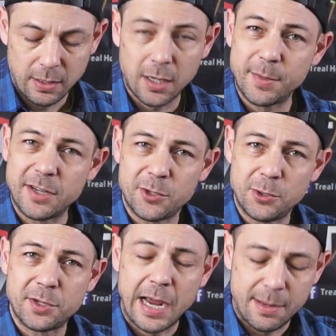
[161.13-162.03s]
it's
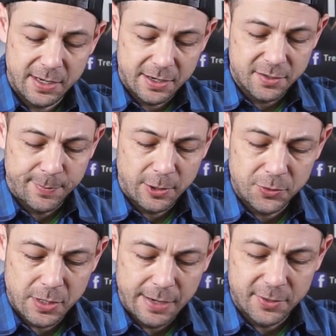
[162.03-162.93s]
too tight, because the
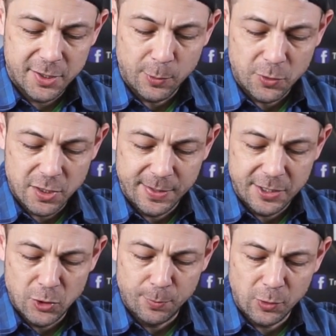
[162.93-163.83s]
belt drive is supposed to be
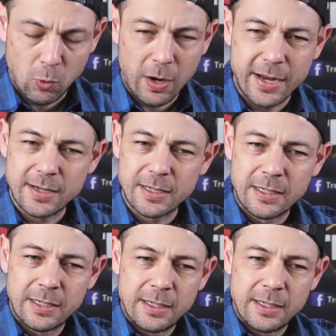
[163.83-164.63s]
super quiet,